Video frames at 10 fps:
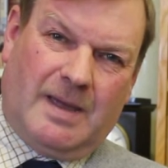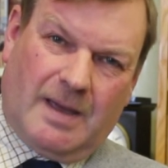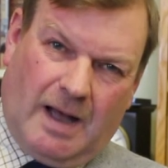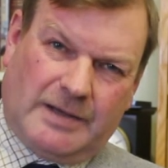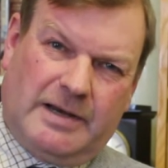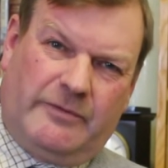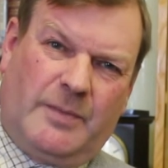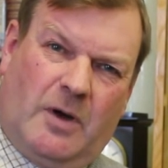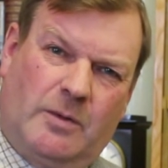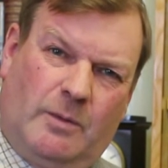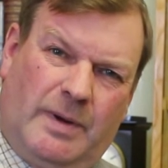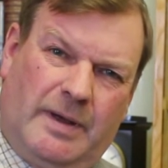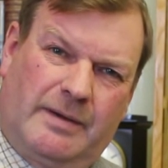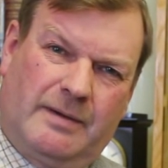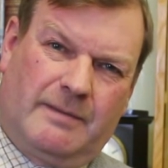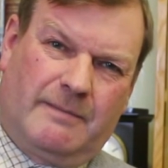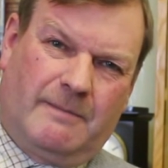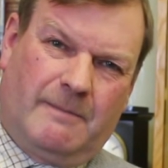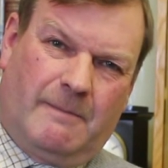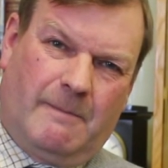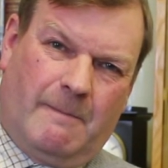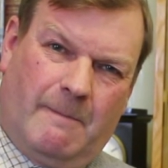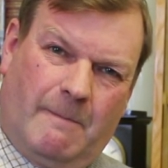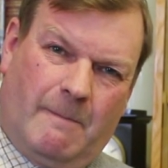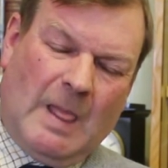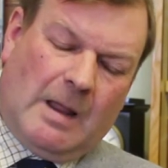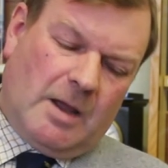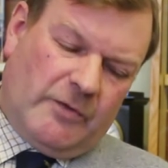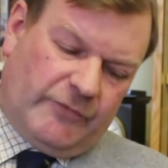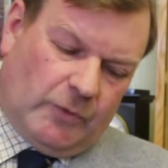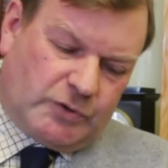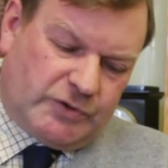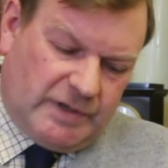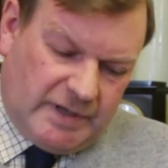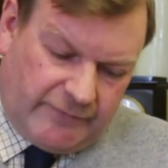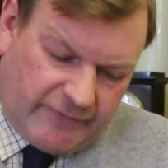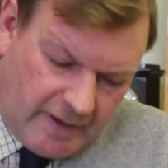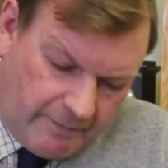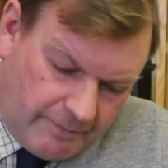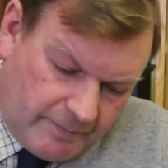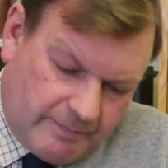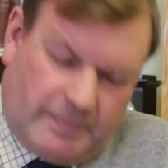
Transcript: Utterly remarkable bloke. Fortunately for him,